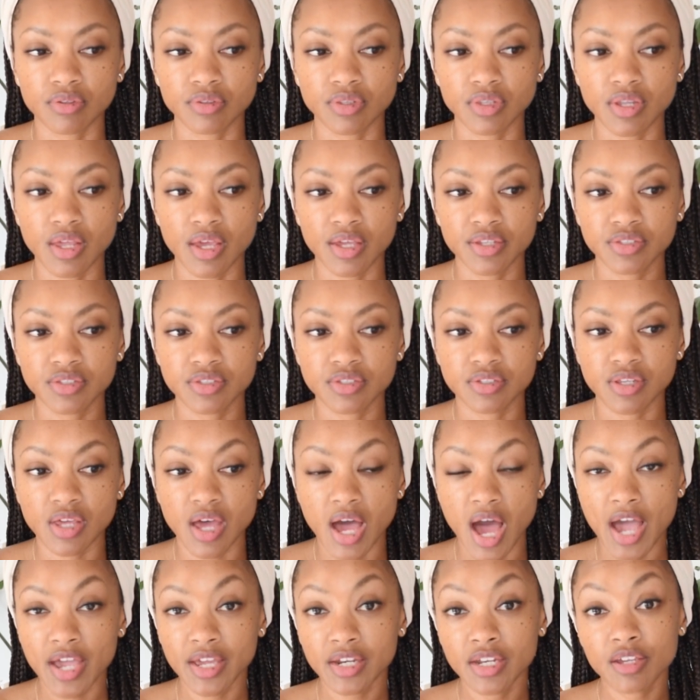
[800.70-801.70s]
let's
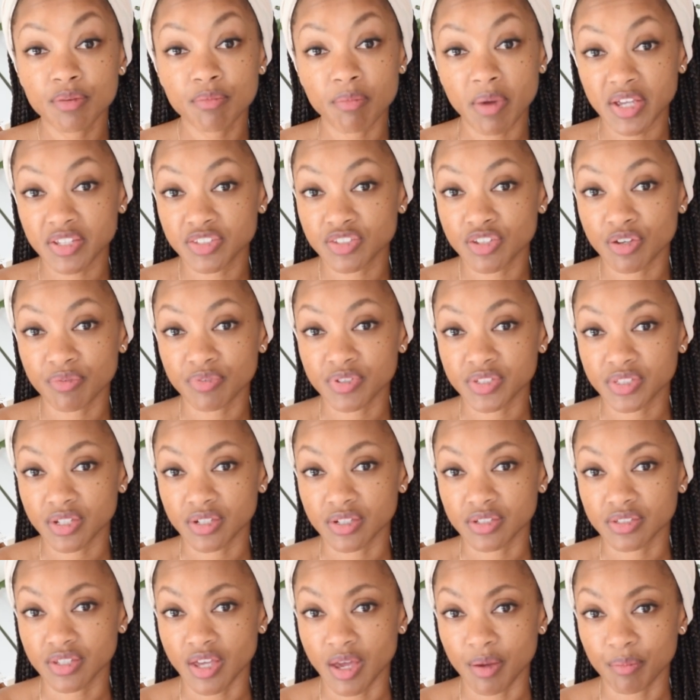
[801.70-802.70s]
i'm gonna give myself as an
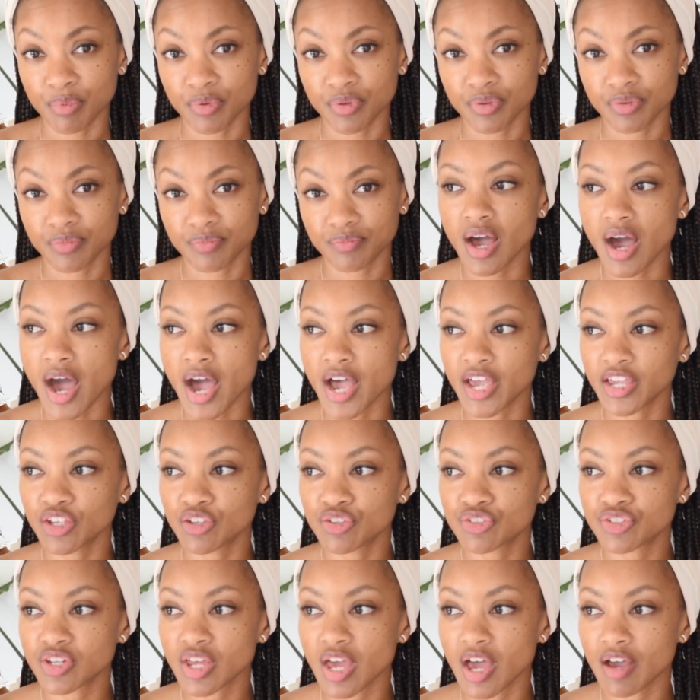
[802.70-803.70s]
example i
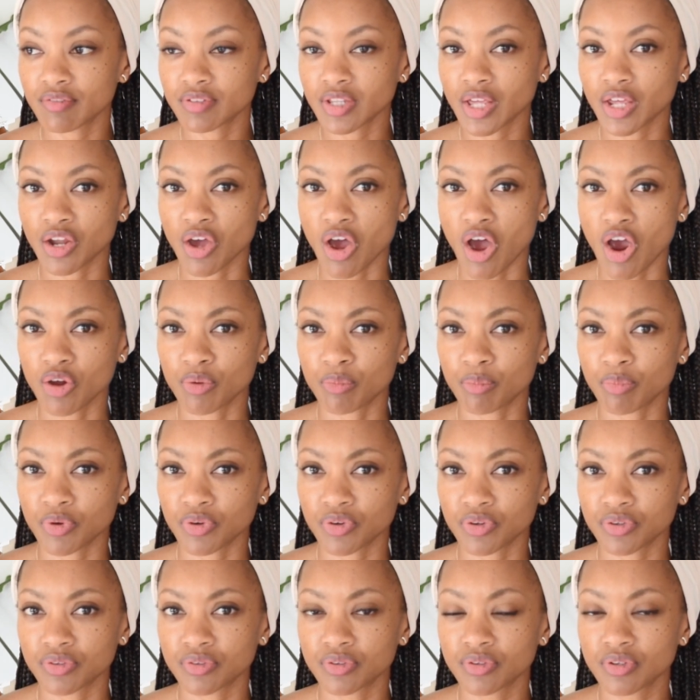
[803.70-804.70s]
used to have a lot of
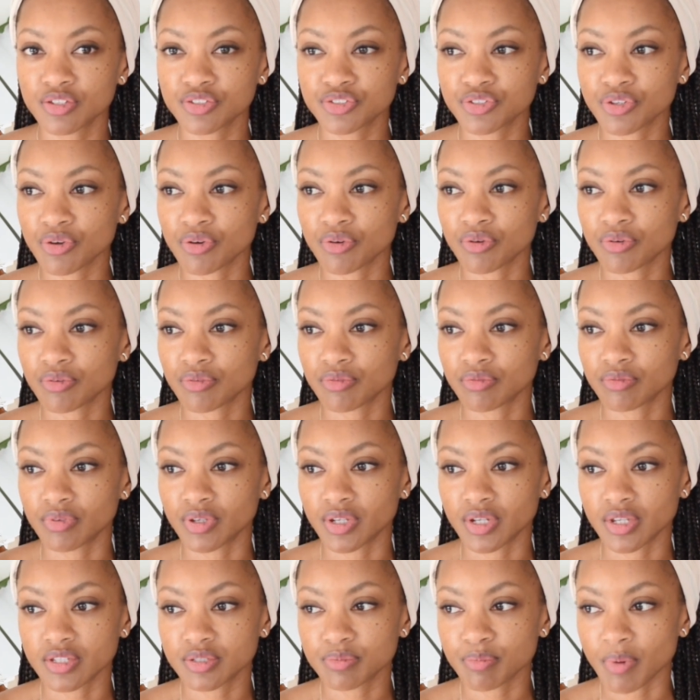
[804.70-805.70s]
heartburn so
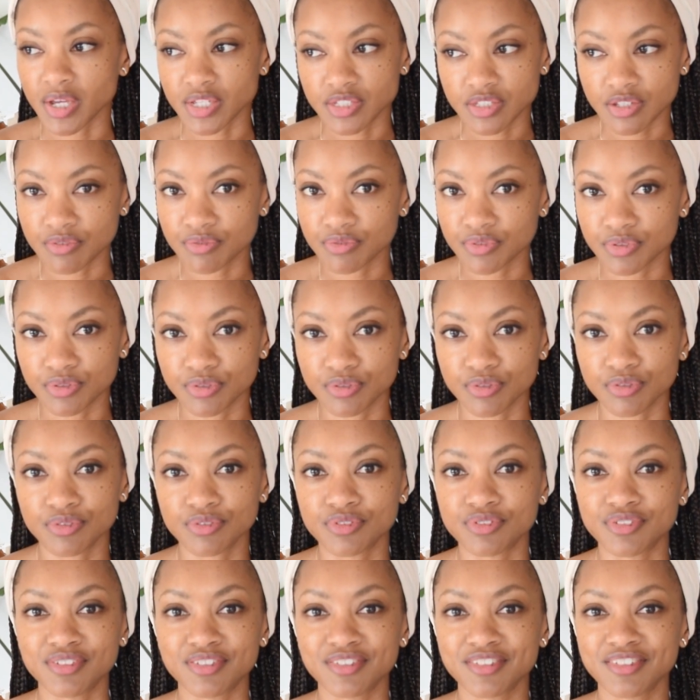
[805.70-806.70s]
eating spicy
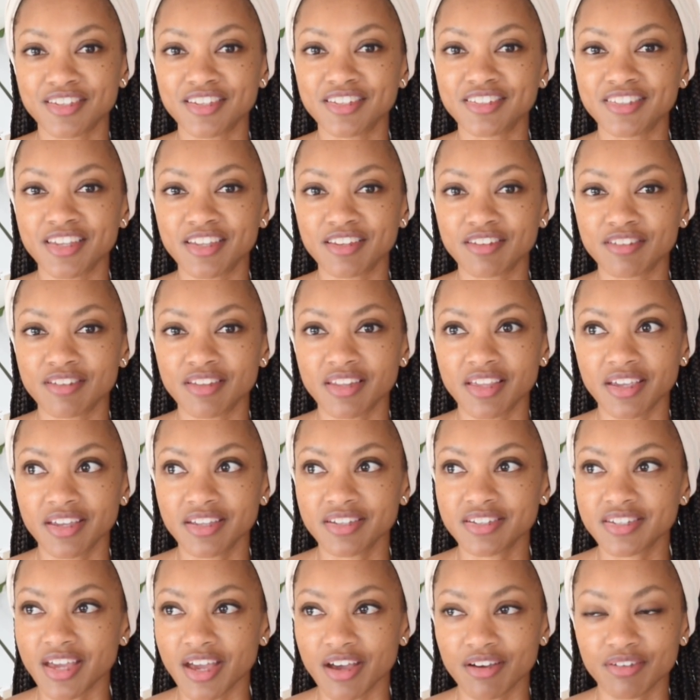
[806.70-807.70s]
foods and then
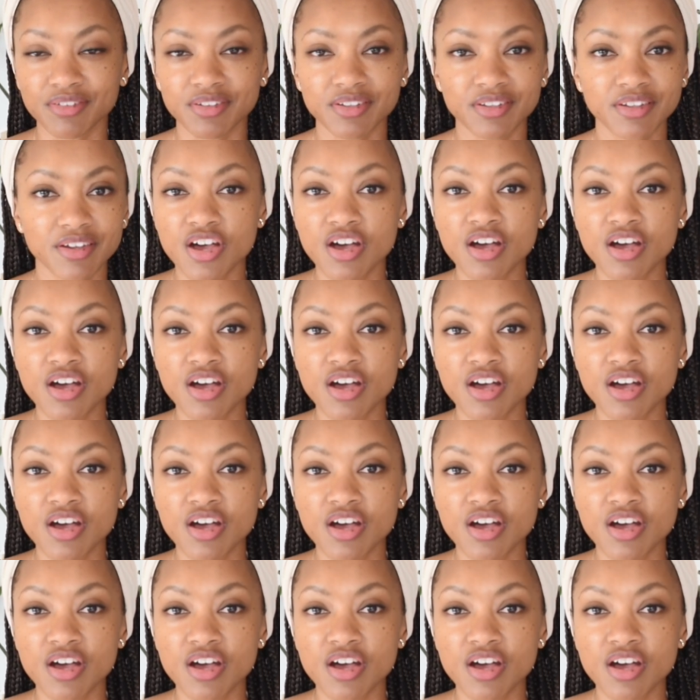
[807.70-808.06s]
laying down